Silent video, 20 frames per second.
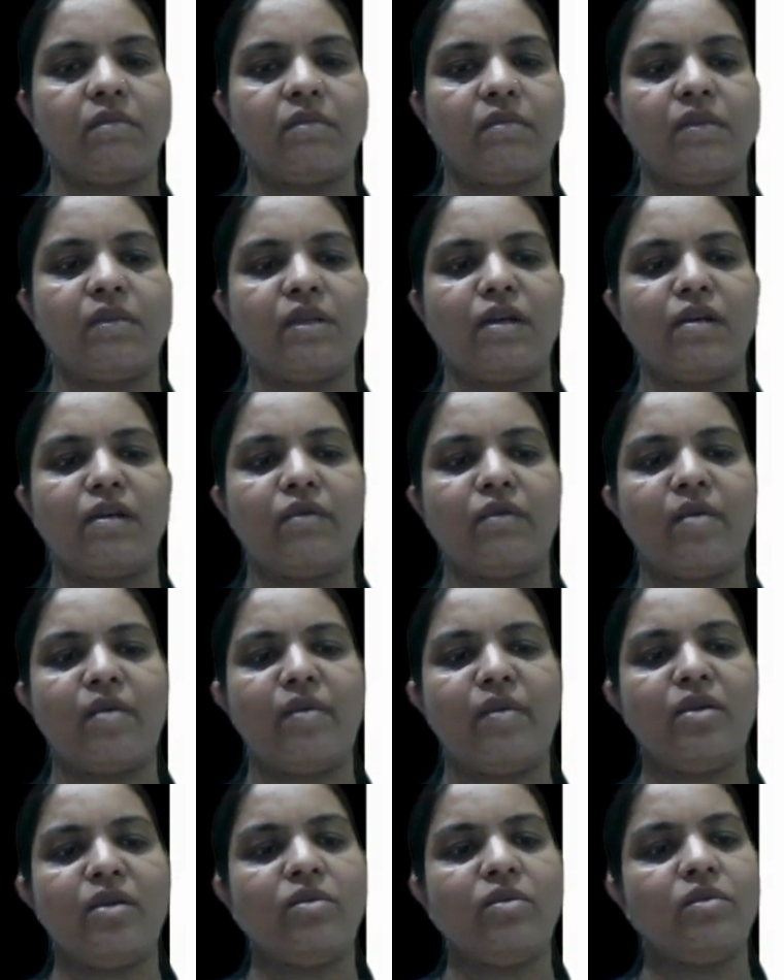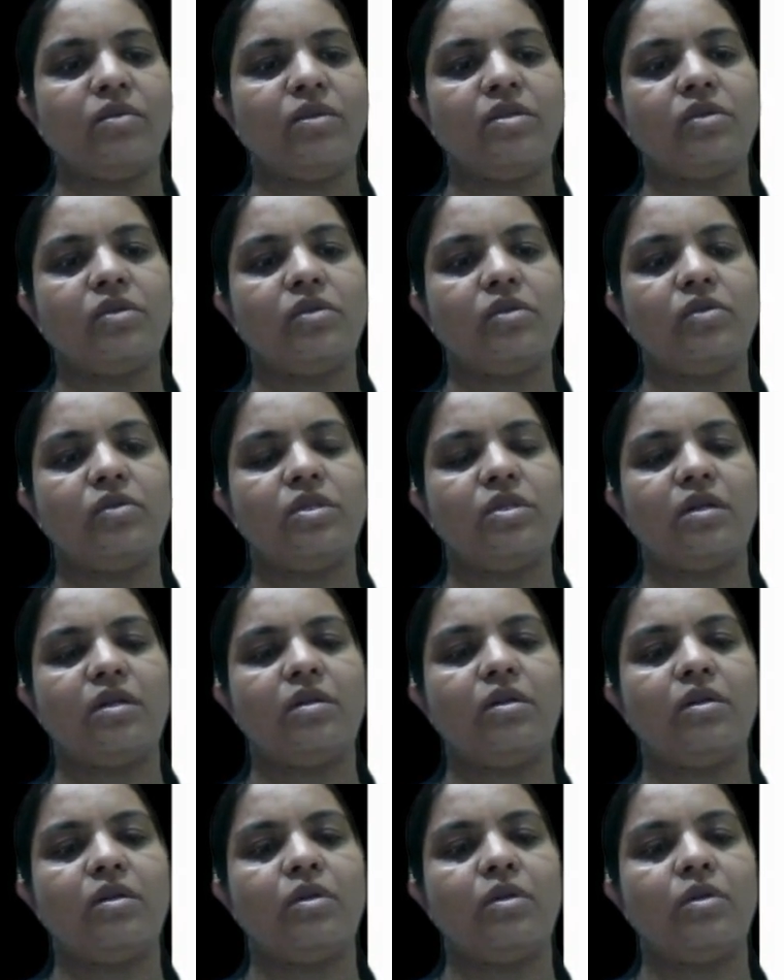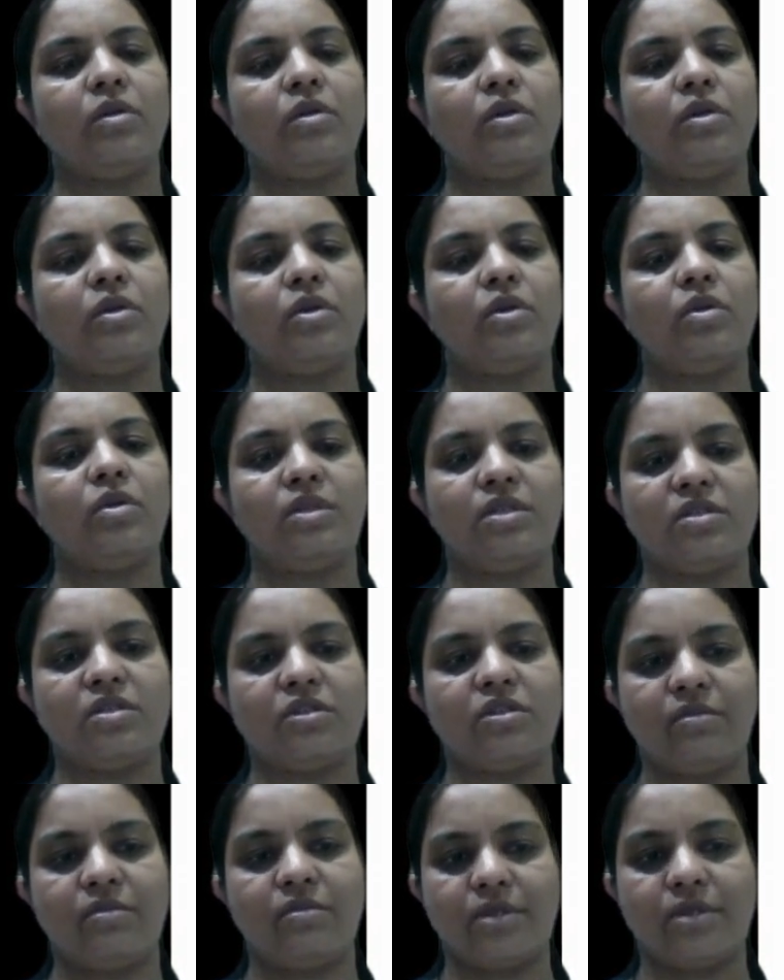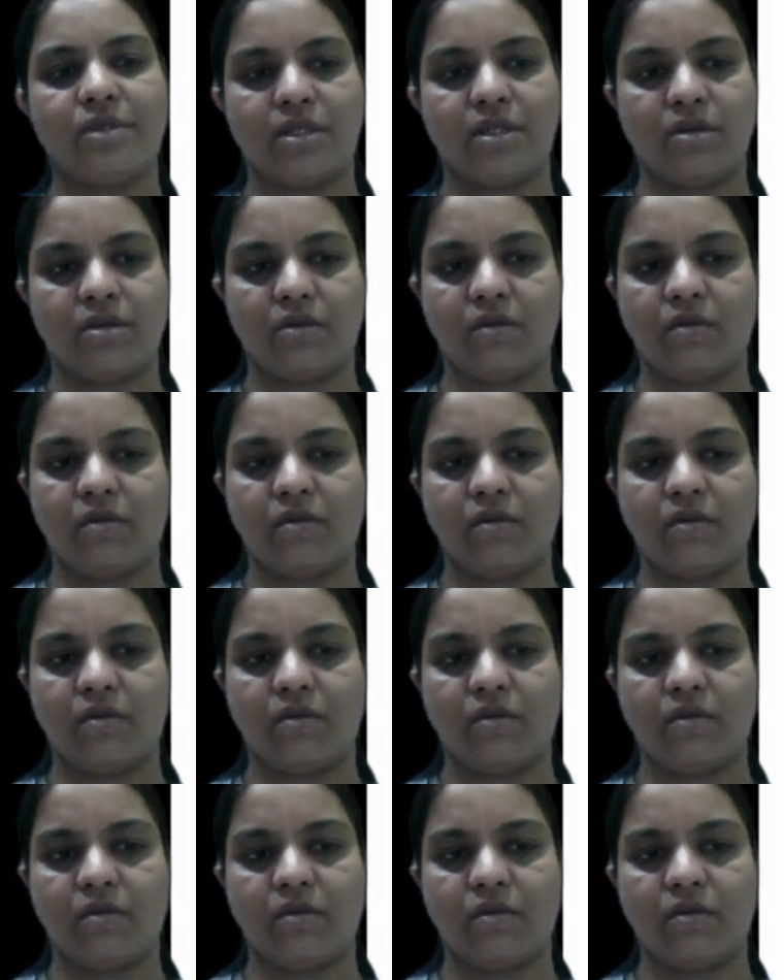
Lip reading: Now coming to the solution, to business objective.